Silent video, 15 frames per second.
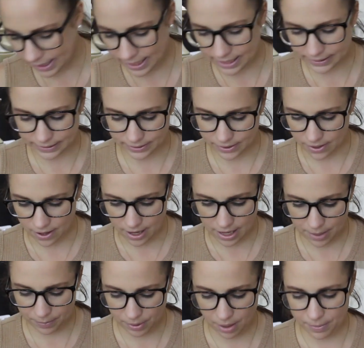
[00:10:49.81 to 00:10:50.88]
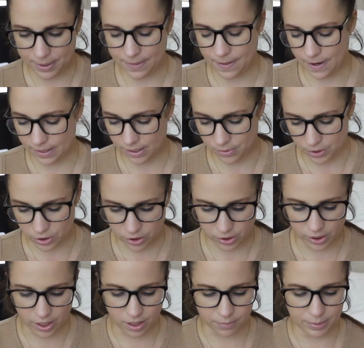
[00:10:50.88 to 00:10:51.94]
I guess not. I probably thought he was
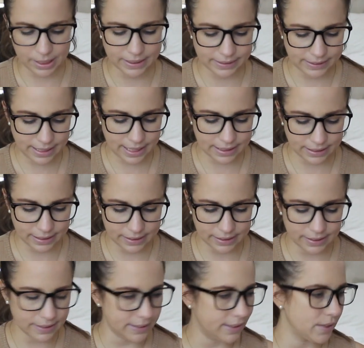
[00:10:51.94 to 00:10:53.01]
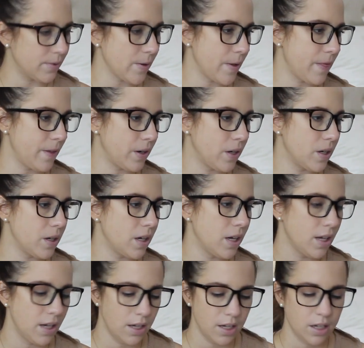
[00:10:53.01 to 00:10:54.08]
too young because technically this is for 3rd
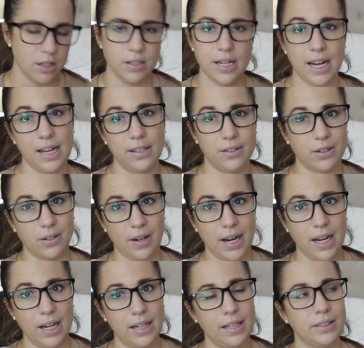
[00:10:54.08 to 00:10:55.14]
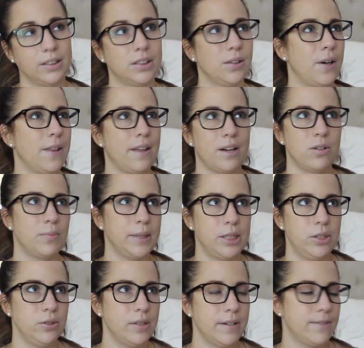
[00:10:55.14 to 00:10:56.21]
to 8th grade, and so I thought it would be
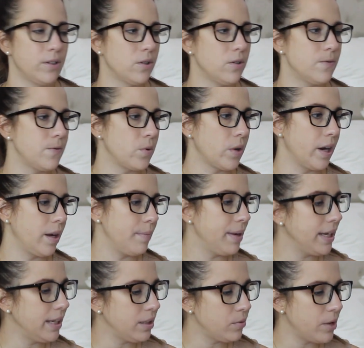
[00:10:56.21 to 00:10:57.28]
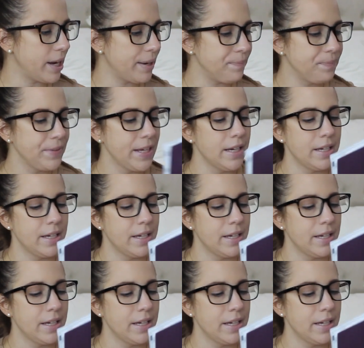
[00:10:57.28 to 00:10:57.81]
too difficult for him anyway.